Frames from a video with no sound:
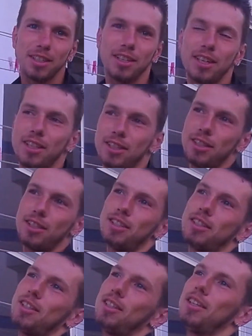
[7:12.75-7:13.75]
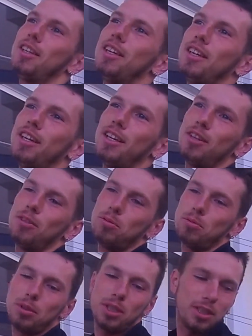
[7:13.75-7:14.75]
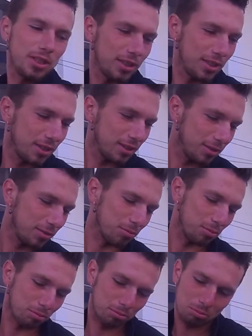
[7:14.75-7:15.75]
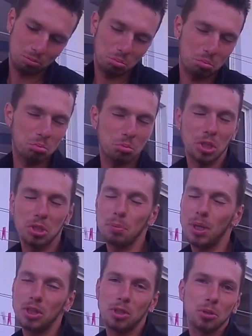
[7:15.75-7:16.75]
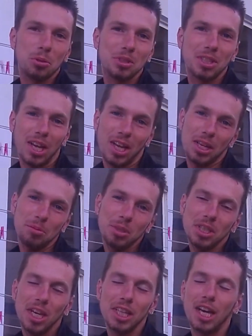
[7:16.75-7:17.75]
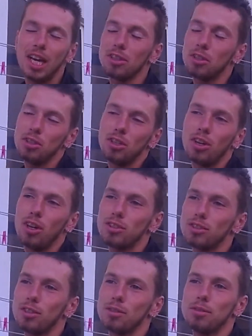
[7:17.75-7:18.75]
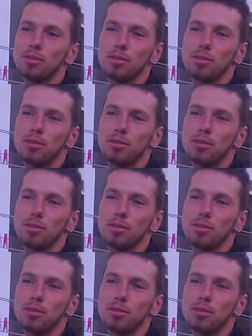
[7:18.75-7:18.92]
and we spent a good time and had lots of